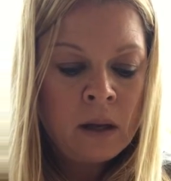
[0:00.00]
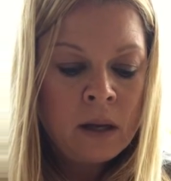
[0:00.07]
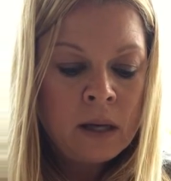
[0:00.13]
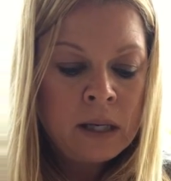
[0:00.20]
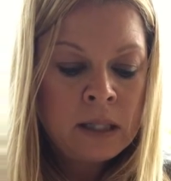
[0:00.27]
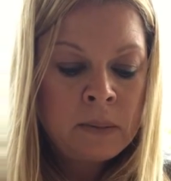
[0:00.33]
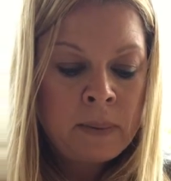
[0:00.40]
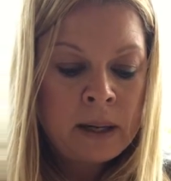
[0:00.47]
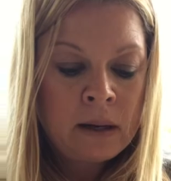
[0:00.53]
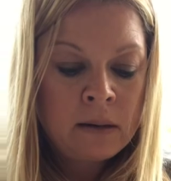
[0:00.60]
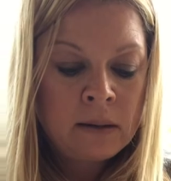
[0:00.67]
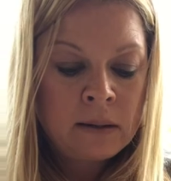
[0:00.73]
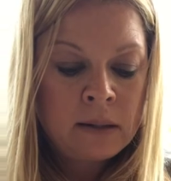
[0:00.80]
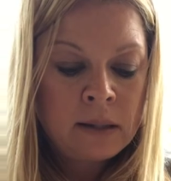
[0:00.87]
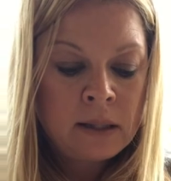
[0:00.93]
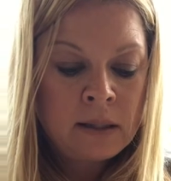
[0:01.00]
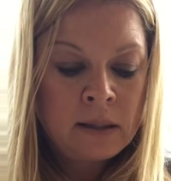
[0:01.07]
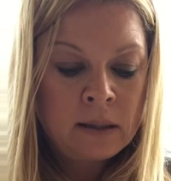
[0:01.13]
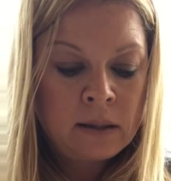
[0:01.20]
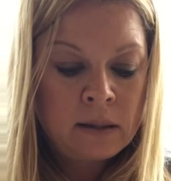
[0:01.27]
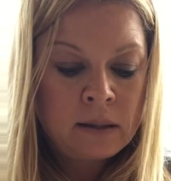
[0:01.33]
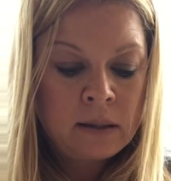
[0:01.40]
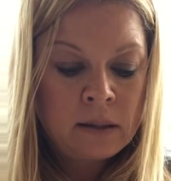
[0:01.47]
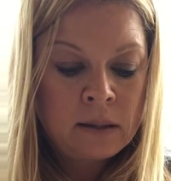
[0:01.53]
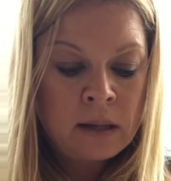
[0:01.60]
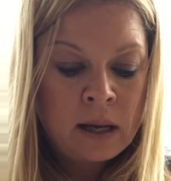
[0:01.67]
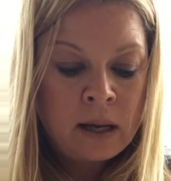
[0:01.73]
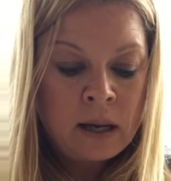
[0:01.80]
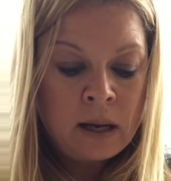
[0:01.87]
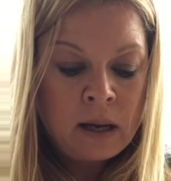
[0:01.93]
His parents listened,
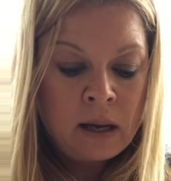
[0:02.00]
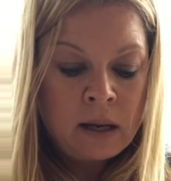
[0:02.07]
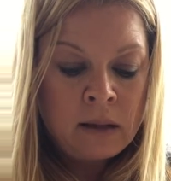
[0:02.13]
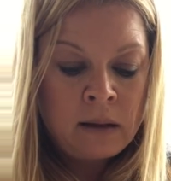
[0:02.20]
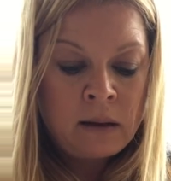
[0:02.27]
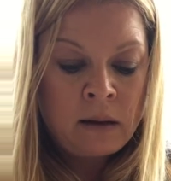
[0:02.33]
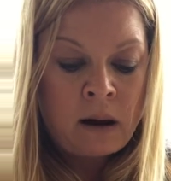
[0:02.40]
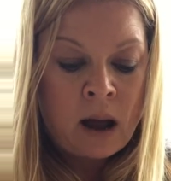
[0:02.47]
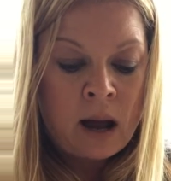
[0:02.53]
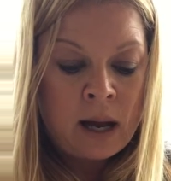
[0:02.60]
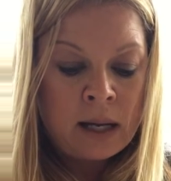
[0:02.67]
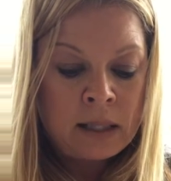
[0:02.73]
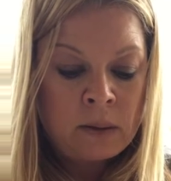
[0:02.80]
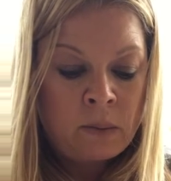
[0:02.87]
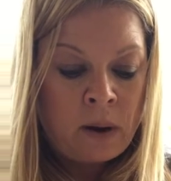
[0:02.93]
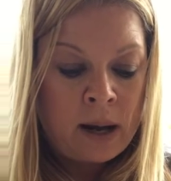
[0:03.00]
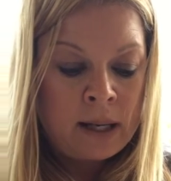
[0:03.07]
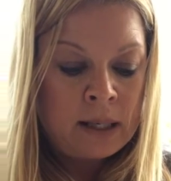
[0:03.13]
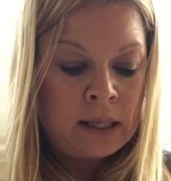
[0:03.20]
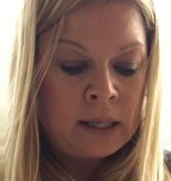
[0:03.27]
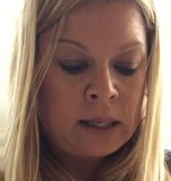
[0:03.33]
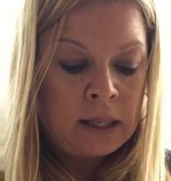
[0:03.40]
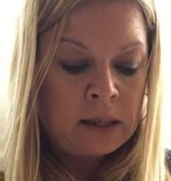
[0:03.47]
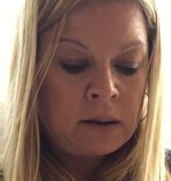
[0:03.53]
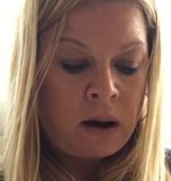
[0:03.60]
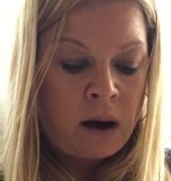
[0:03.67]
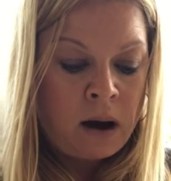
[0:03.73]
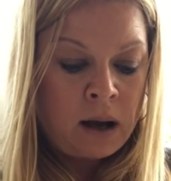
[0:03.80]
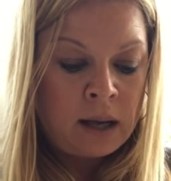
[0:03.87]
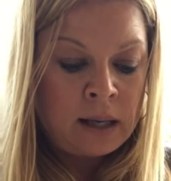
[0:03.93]
their eyes widening in
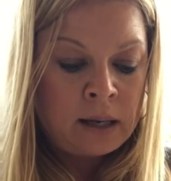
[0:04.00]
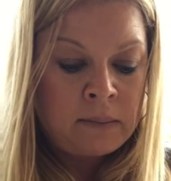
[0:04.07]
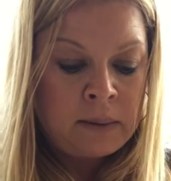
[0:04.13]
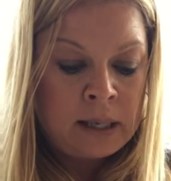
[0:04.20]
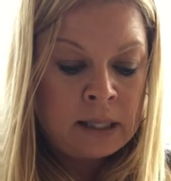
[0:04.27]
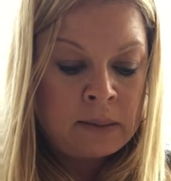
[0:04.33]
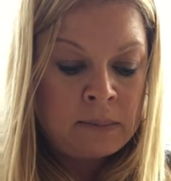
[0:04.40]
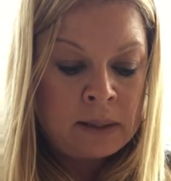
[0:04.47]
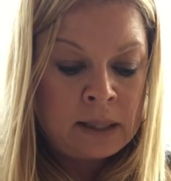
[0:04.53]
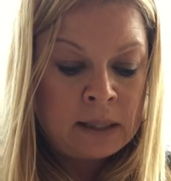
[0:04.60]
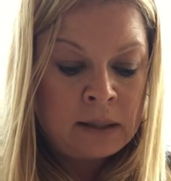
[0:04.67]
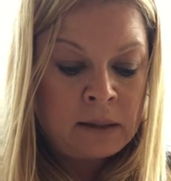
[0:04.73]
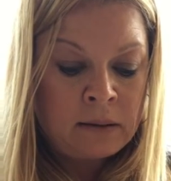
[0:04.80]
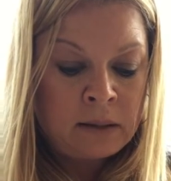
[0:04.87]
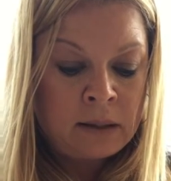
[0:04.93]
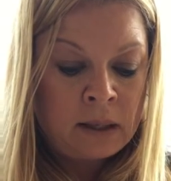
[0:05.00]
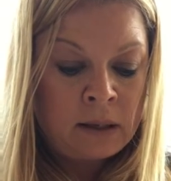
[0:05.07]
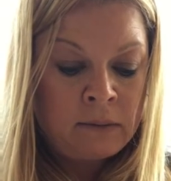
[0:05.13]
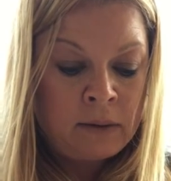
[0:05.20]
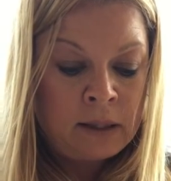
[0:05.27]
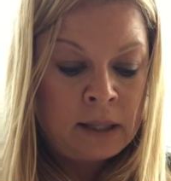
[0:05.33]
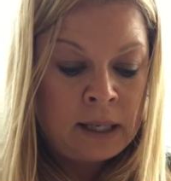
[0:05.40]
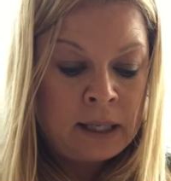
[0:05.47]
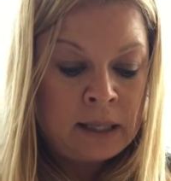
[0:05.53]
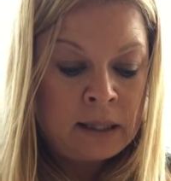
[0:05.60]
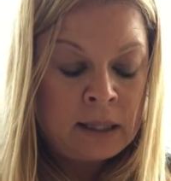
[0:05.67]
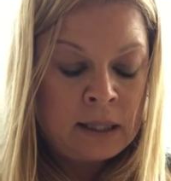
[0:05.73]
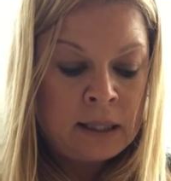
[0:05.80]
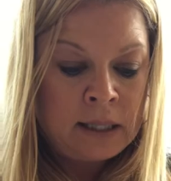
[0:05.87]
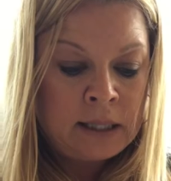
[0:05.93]
awe and amazement as their son related
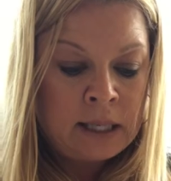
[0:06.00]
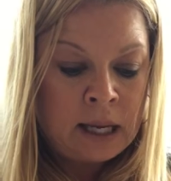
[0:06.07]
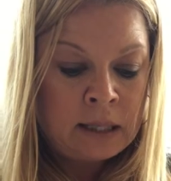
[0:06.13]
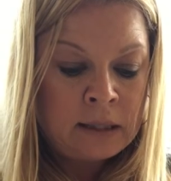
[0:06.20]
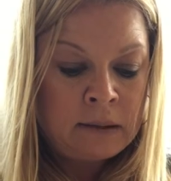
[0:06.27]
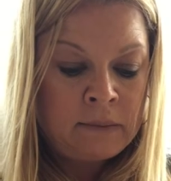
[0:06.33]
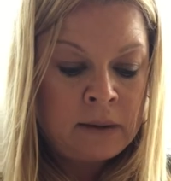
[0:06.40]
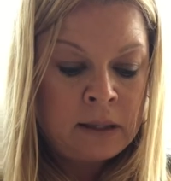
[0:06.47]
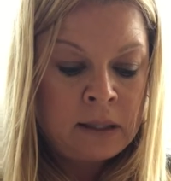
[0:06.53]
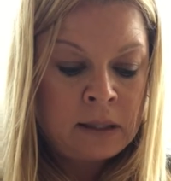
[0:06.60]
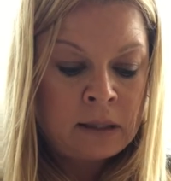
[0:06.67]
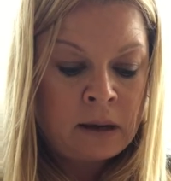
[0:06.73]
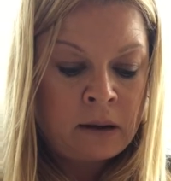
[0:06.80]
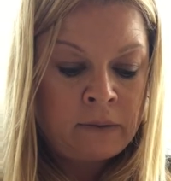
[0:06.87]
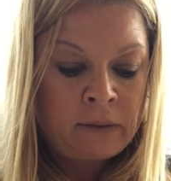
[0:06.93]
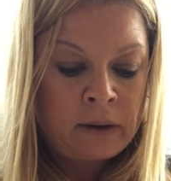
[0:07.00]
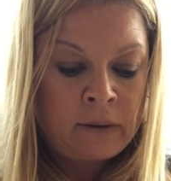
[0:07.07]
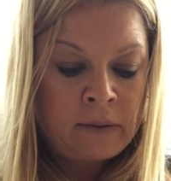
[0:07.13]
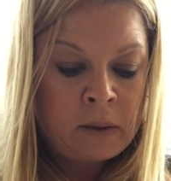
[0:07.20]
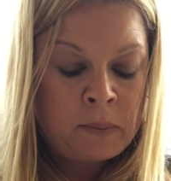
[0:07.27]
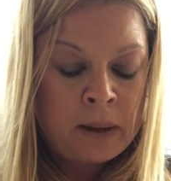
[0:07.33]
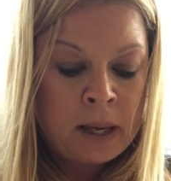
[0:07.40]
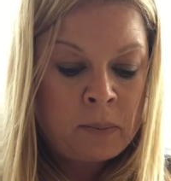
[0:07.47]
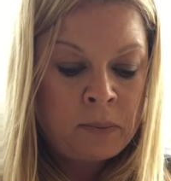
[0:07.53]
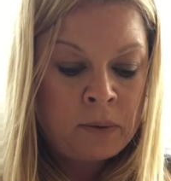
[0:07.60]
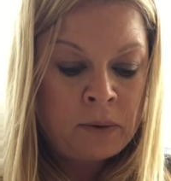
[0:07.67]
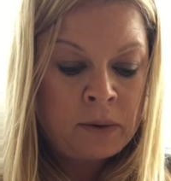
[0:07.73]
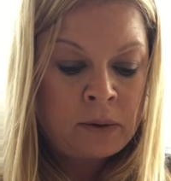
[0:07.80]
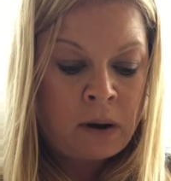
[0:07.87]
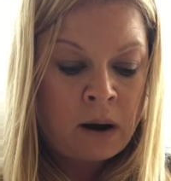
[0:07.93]
the details of the discovery of the Babe
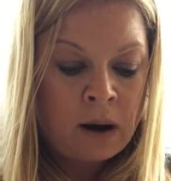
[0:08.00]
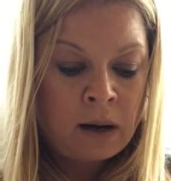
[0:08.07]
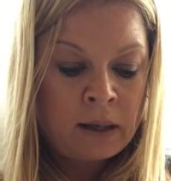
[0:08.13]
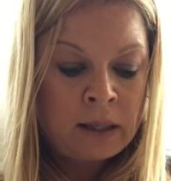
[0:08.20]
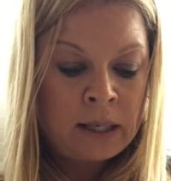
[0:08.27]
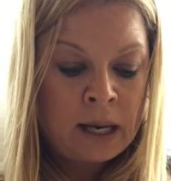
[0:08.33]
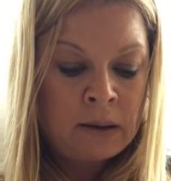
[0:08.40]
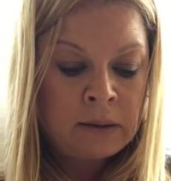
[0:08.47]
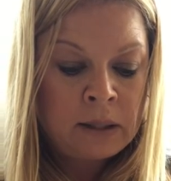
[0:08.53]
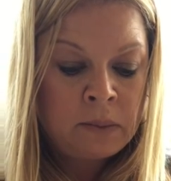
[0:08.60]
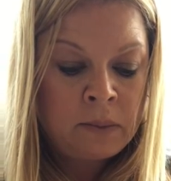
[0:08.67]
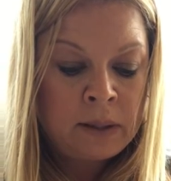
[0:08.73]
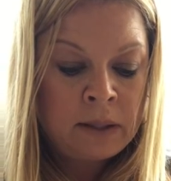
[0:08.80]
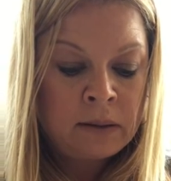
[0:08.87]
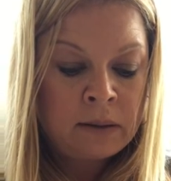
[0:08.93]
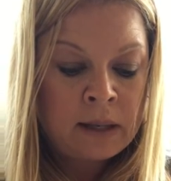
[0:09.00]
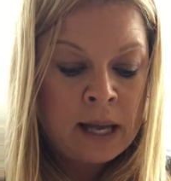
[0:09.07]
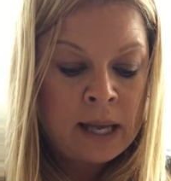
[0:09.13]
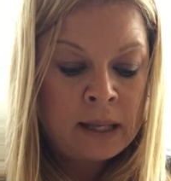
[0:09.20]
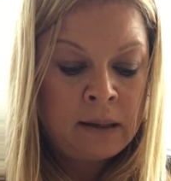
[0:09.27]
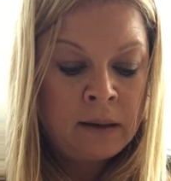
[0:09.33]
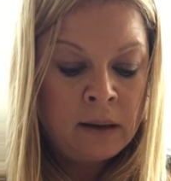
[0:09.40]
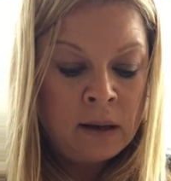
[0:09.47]
Ruth card and how Swindle had